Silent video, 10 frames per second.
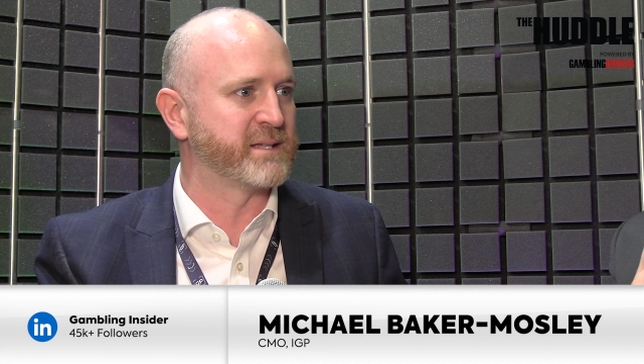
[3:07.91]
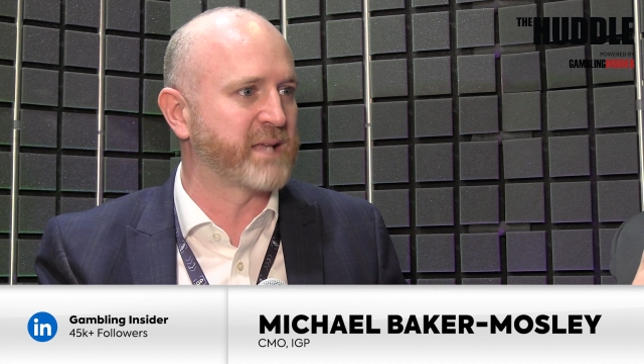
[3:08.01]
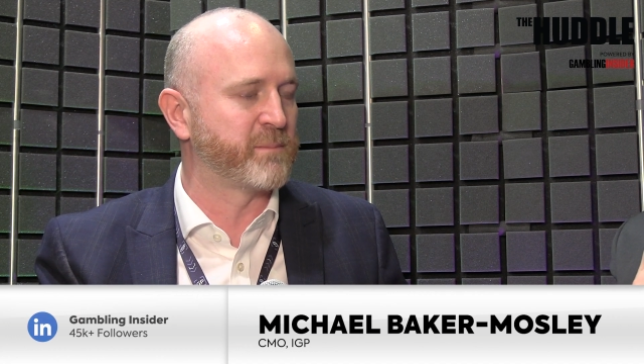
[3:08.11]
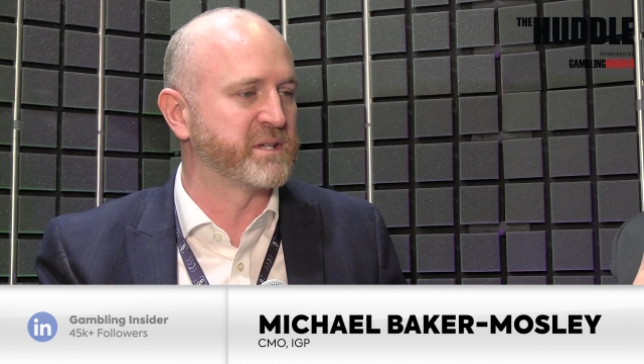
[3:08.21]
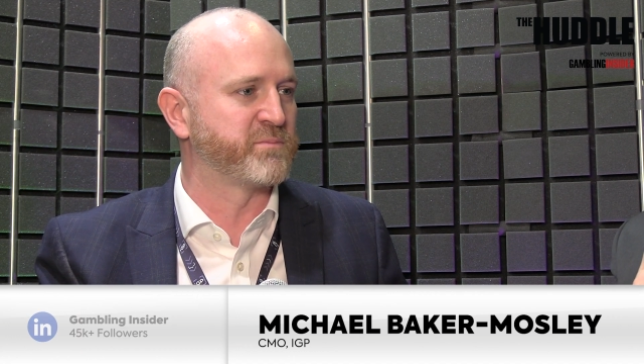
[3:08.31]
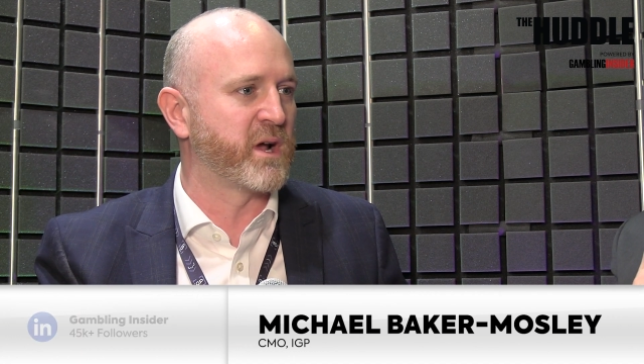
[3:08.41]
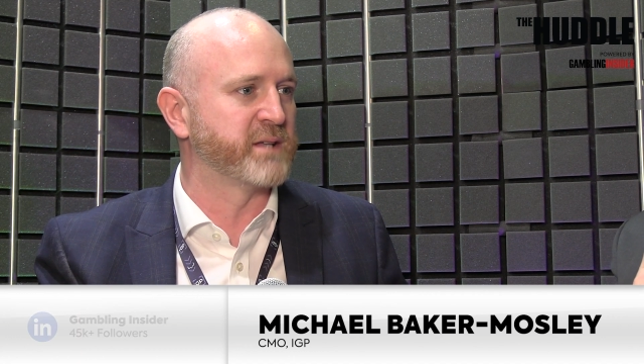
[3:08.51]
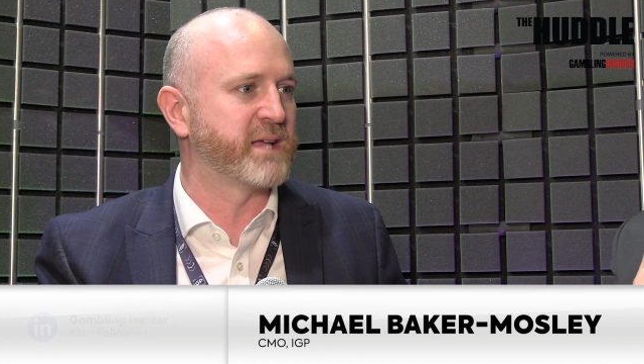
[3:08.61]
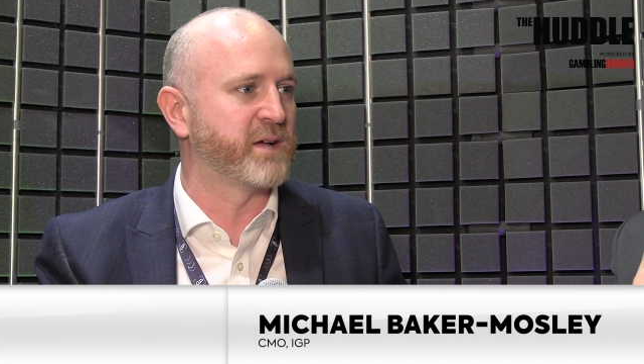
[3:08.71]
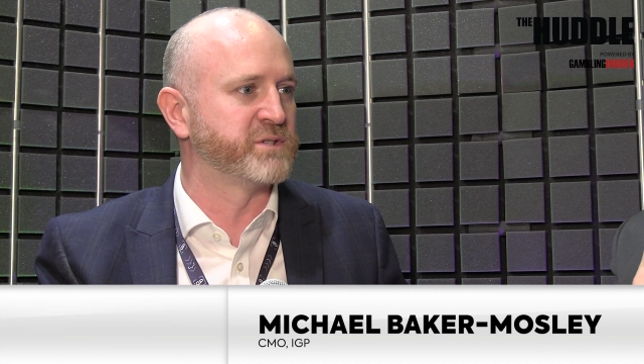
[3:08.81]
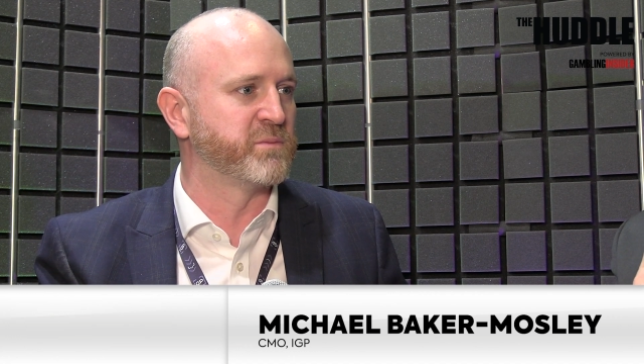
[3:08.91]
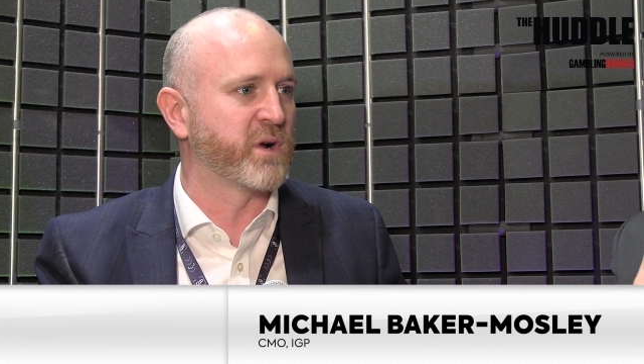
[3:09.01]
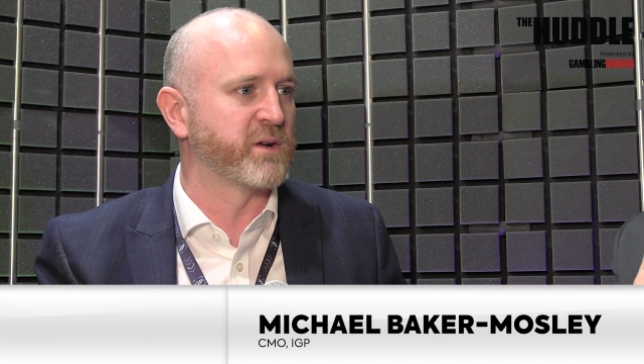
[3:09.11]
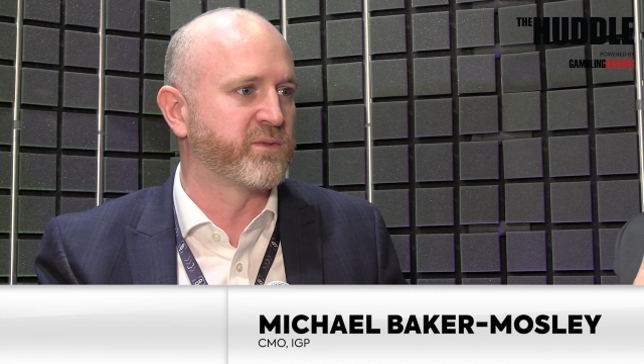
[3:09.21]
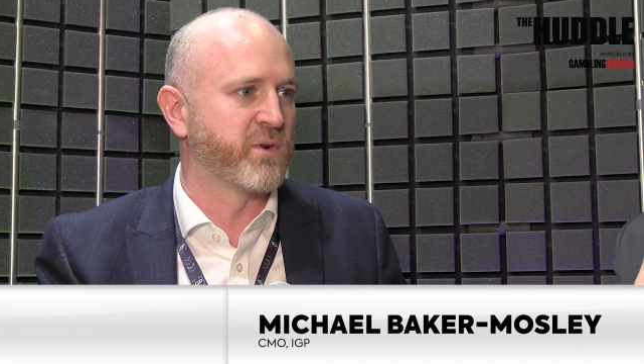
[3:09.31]
established brands, how do you
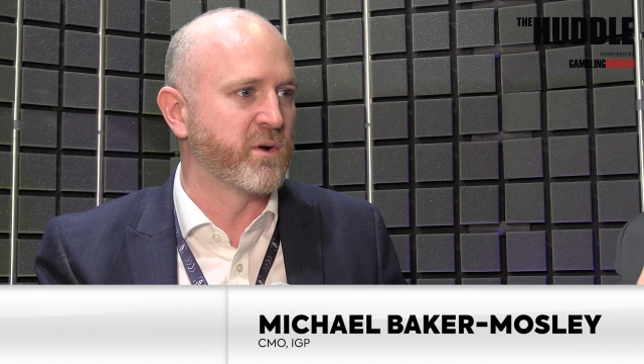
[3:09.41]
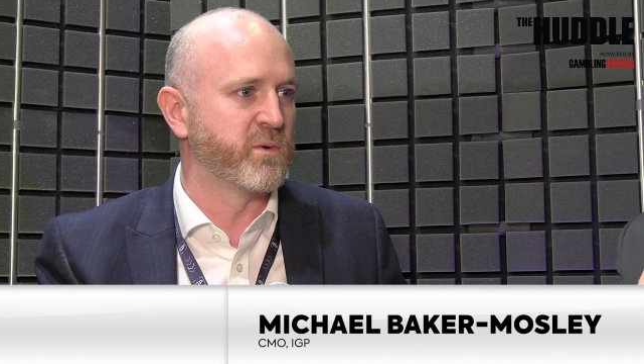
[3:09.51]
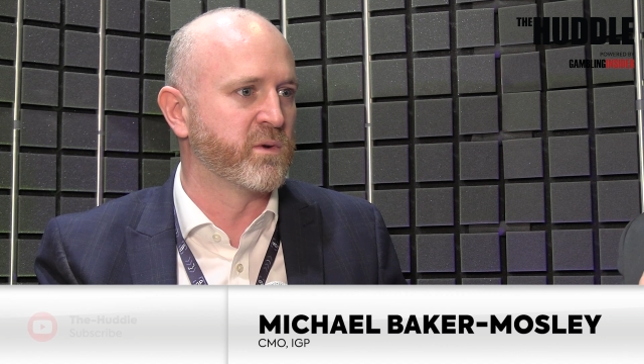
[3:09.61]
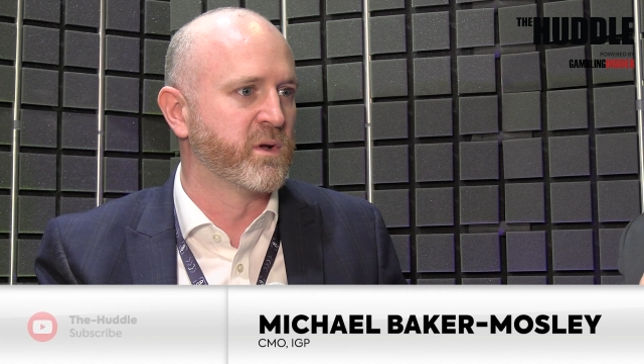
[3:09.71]
break through?